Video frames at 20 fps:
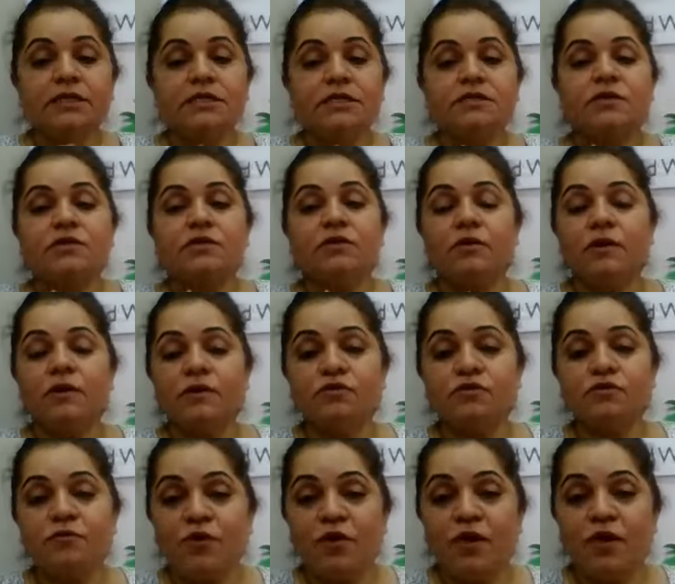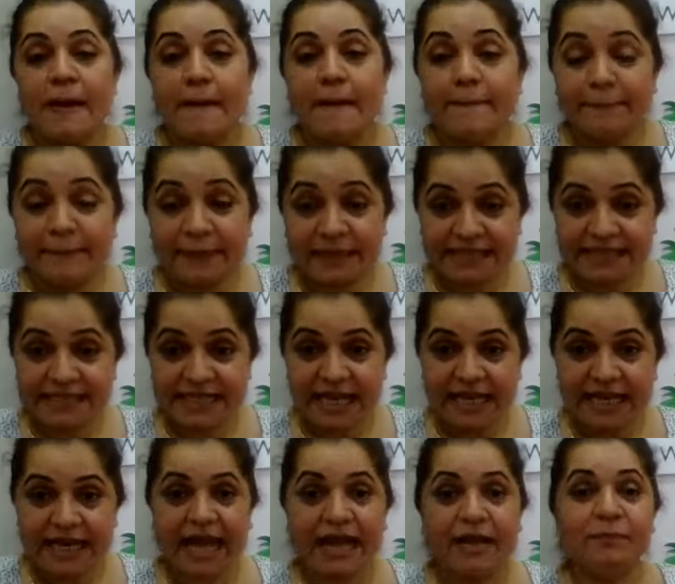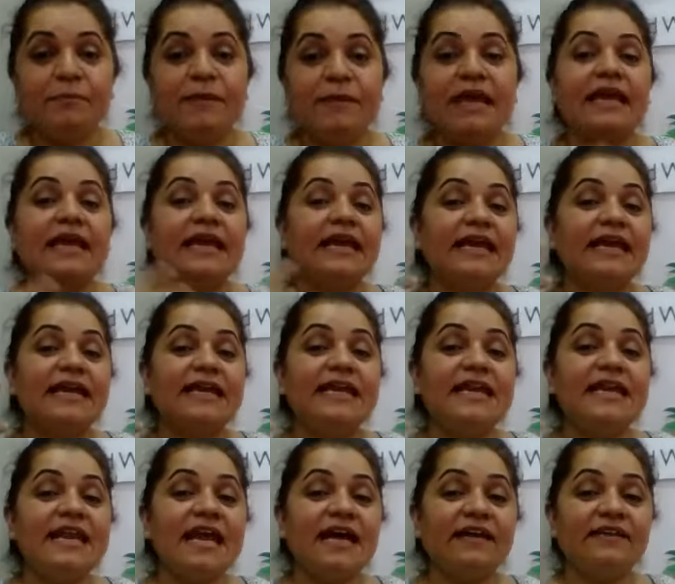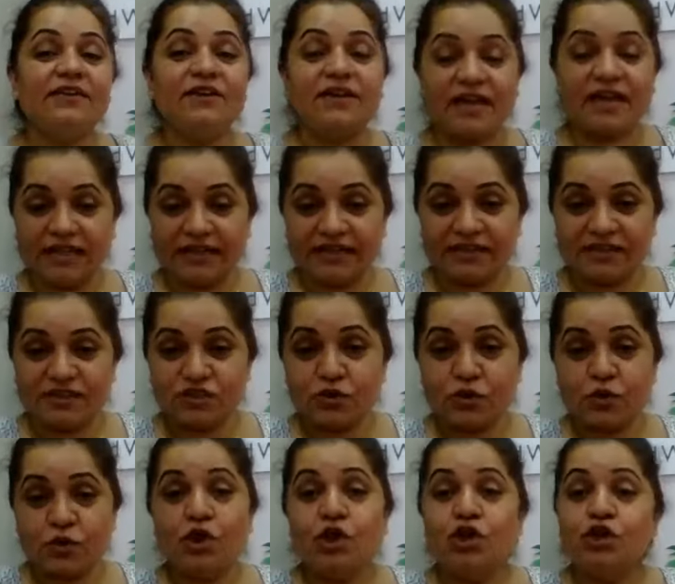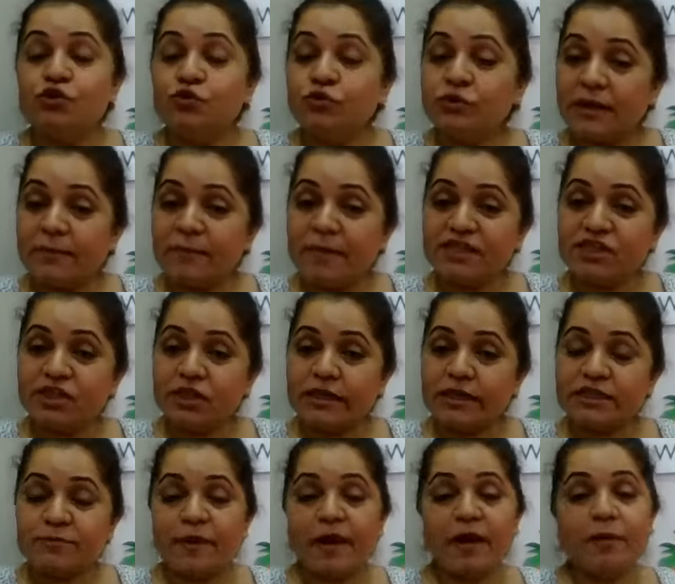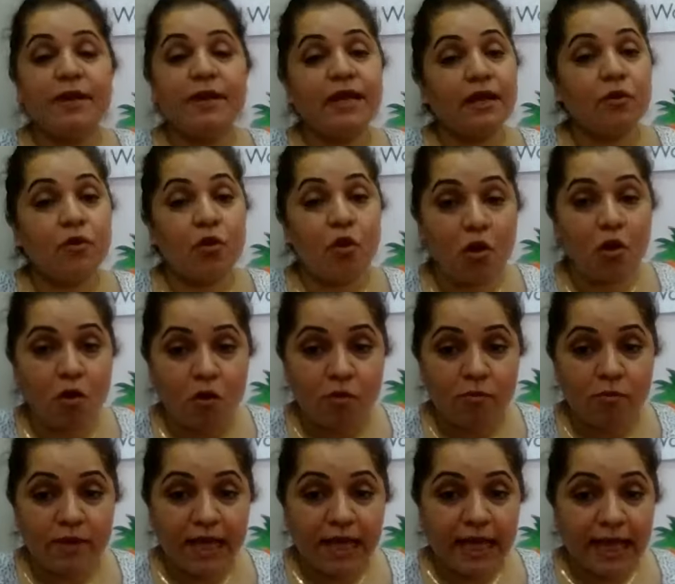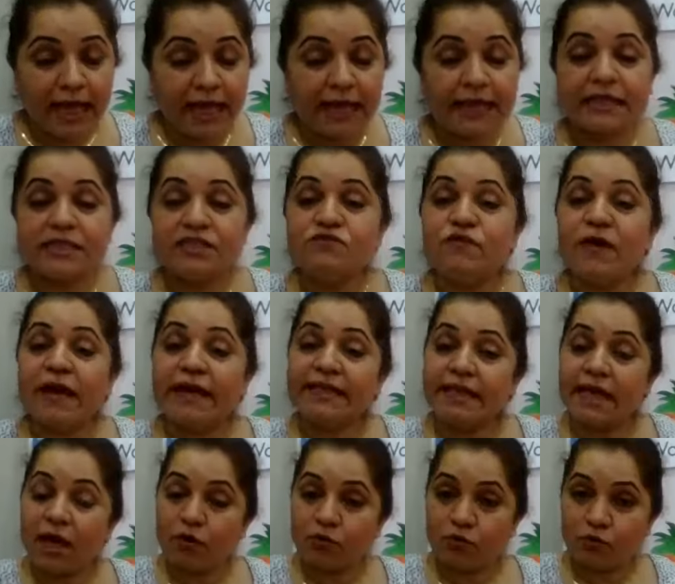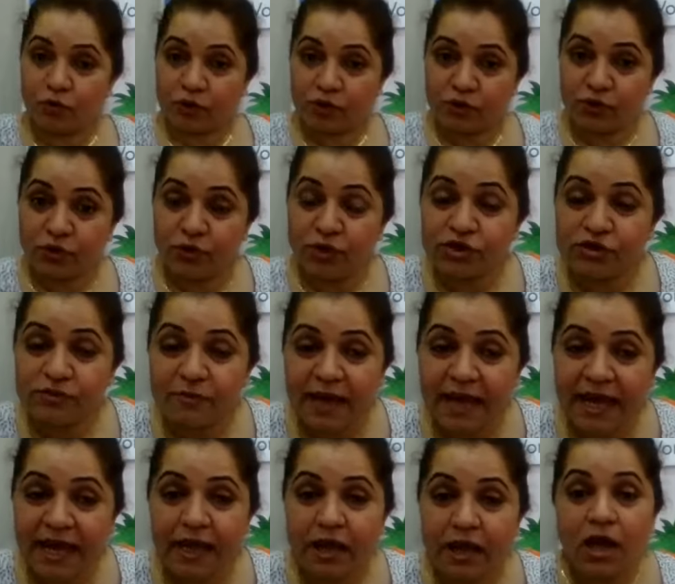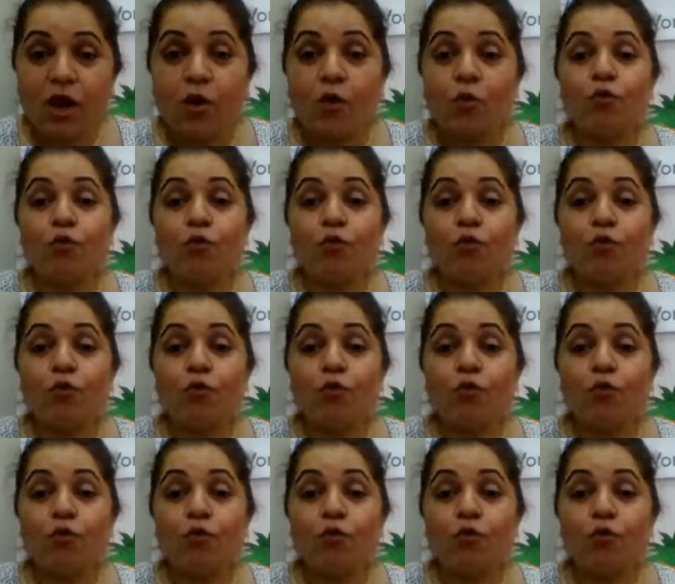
So you're going to mix that and make another color. So do that magical experiment at home and let's find out what you're going to make.